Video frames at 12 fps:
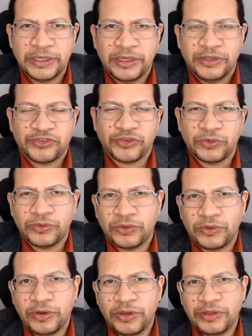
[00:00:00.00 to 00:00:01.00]

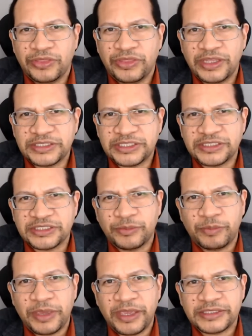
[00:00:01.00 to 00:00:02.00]
So this is the
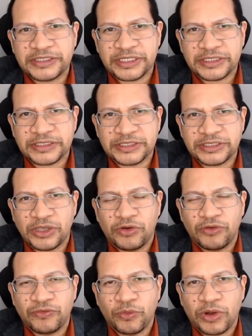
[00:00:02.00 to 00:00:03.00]
basics
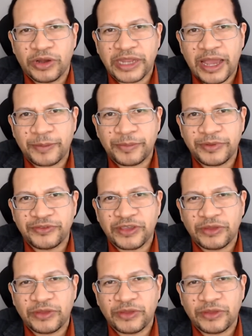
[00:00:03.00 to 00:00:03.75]
of what happens.